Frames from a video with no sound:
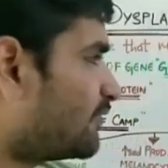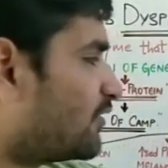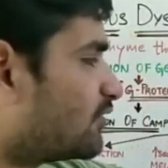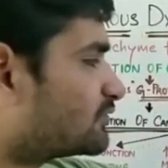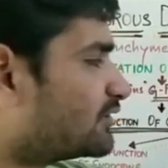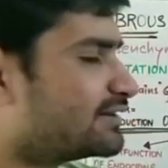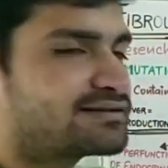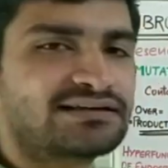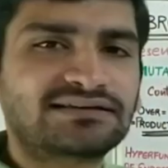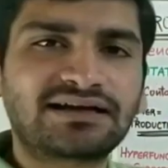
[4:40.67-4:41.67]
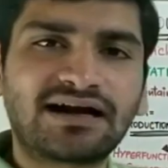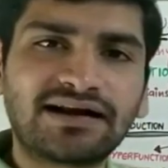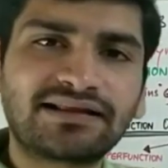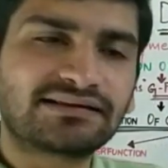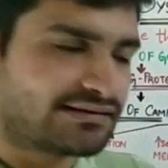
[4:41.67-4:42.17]
We will also discuss
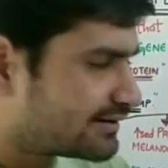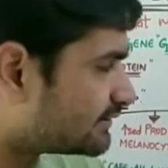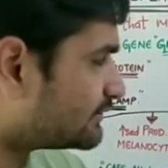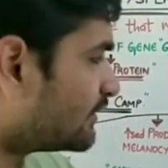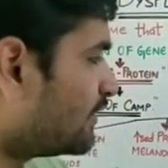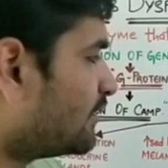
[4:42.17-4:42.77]
regarding this.